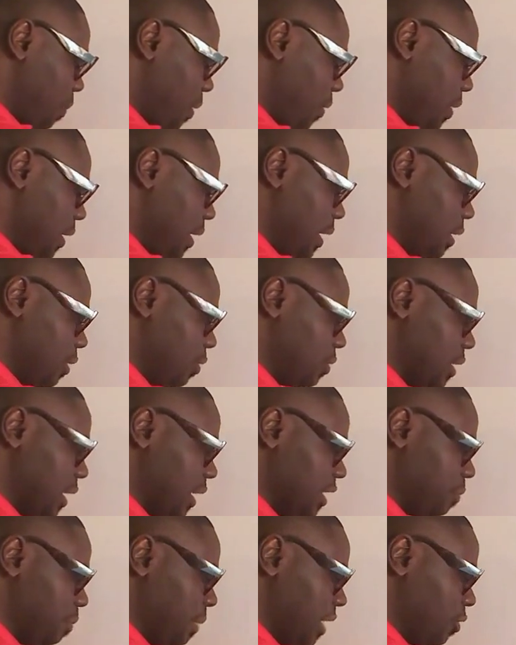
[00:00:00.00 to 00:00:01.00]
to power n
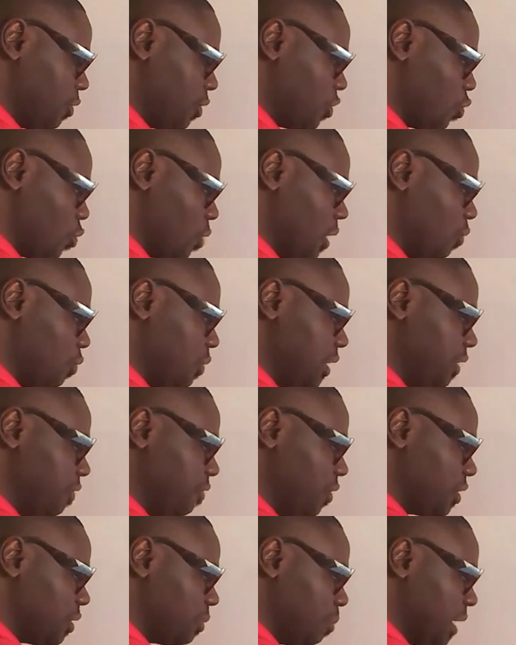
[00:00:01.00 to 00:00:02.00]
times minus 1 will
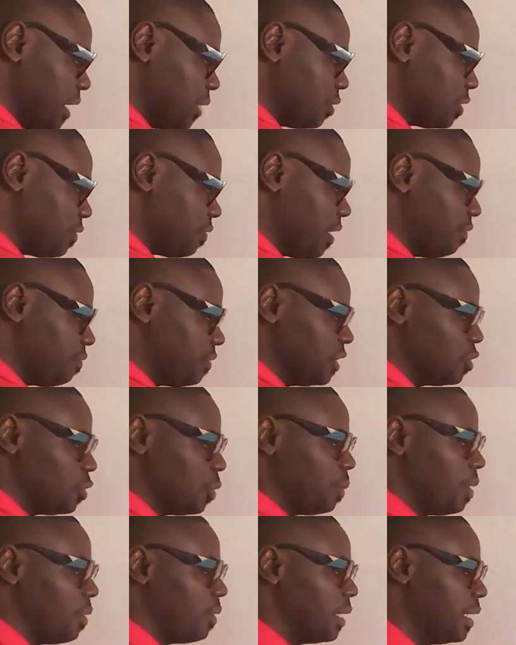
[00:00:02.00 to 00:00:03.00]
give us minus 5 raised
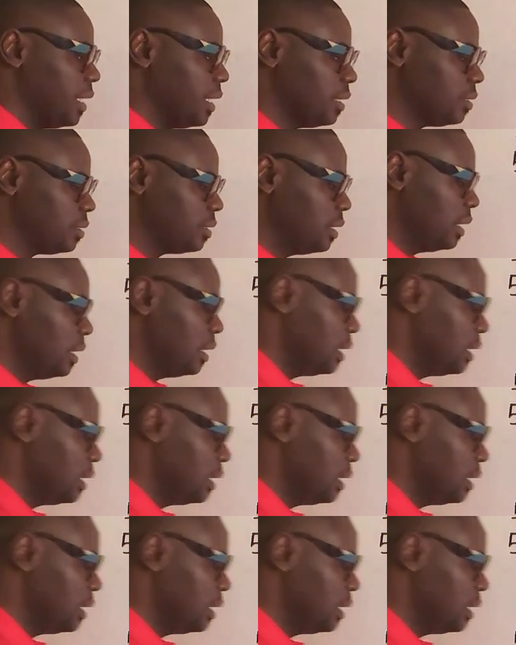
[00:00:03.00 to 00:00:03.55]
to power n.